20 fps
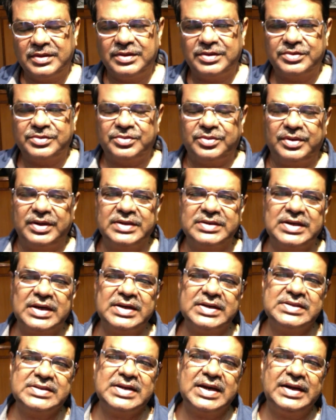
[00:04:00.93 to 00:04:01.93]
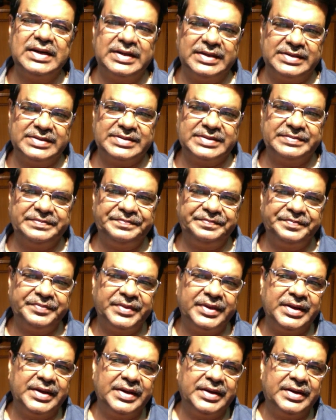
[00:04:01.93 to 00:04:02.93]
So let's understand this.
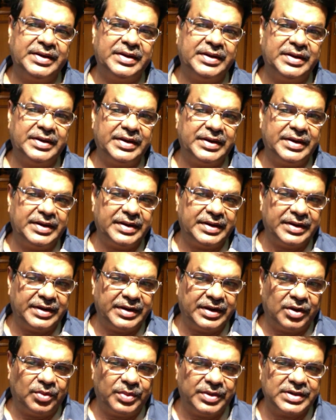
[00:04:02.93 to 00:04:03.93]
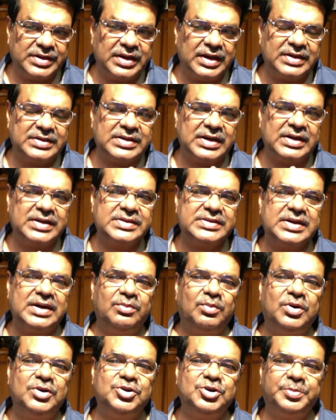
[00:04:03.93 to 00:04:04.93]
Now let's
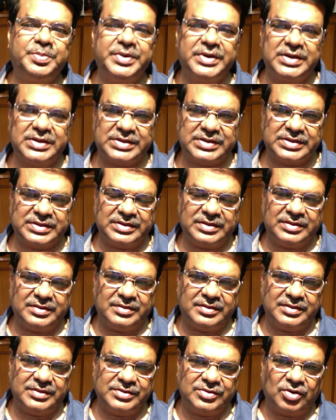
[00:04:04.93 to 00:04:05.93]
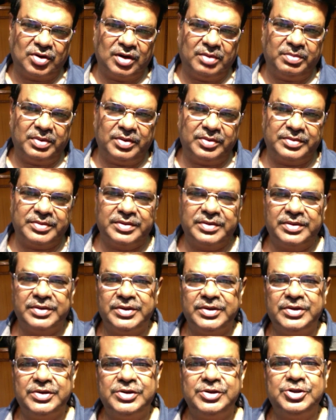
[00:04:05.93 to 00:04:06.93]
understand what Jupiter is all about.
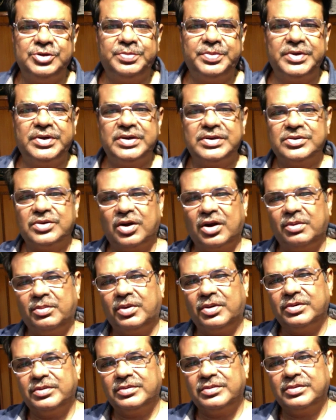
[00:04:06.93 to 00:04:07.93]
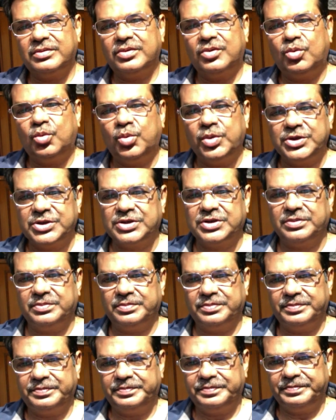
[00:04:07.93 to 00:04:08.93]
Jupiter is all about wisdom.
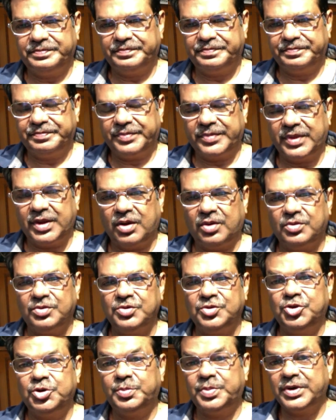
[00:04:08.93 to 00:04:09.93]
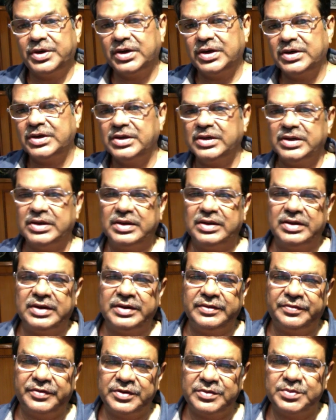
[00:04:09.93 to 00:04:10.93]
Now difference
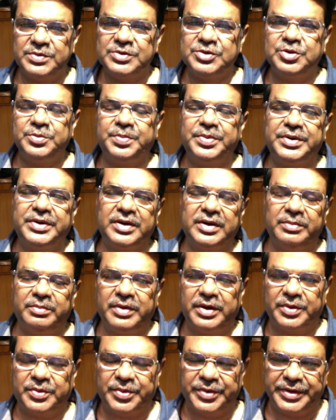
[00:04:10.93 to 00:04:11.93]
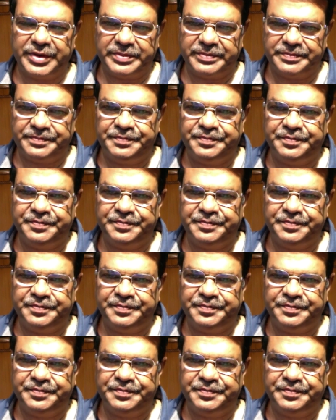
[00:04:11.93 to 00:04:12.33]
between Jupiter and Mercury.